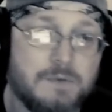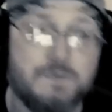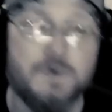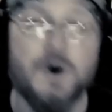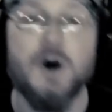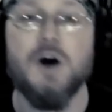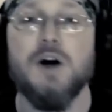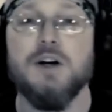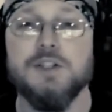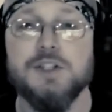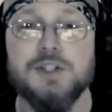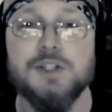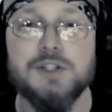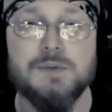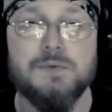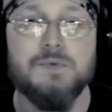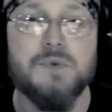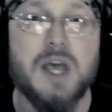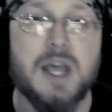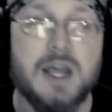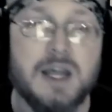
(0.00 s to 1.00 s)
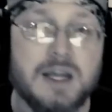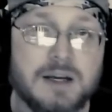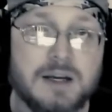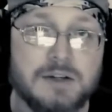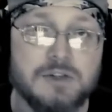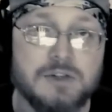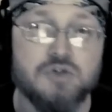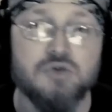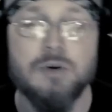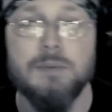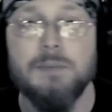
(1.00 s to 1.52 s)
false, fake,
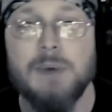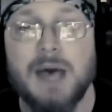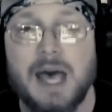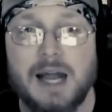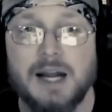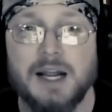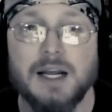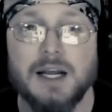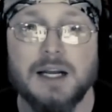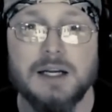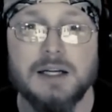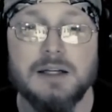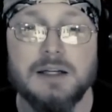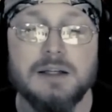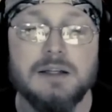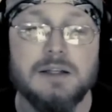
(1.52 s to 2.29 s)
dramatic,